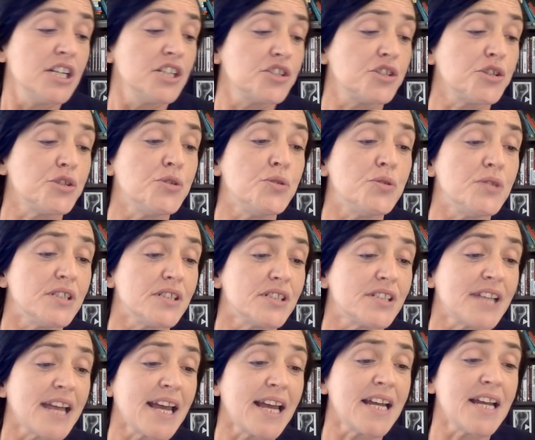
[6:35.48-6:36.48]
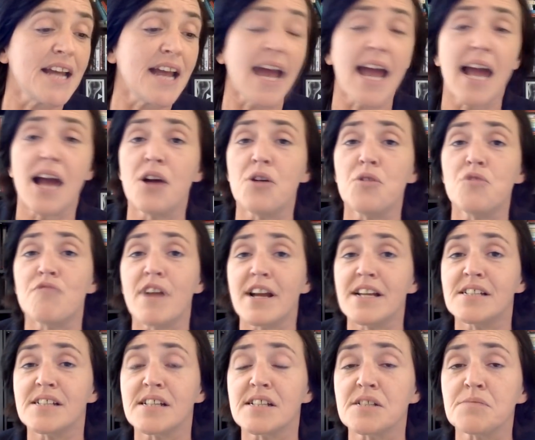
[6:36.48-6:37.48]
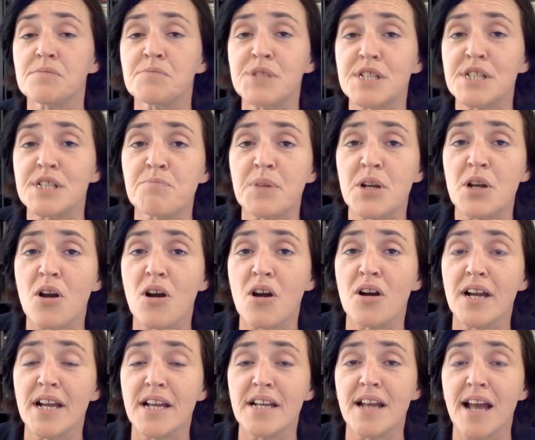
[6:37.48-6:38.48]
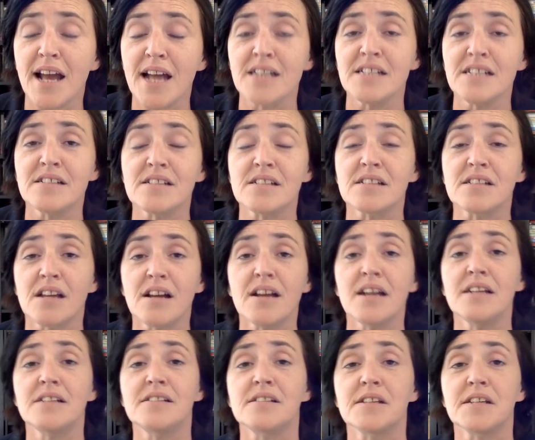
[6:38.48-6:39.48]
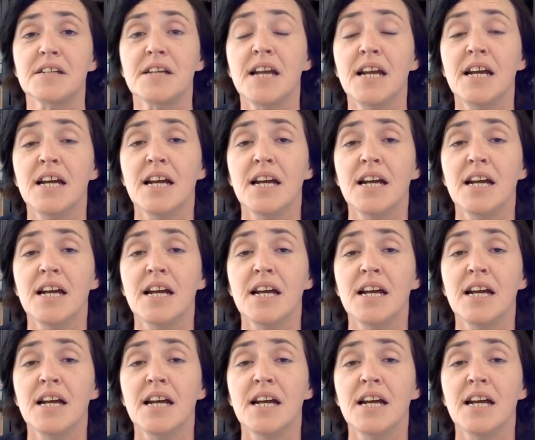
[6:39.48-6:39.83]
to say how racism didn't belong in any society.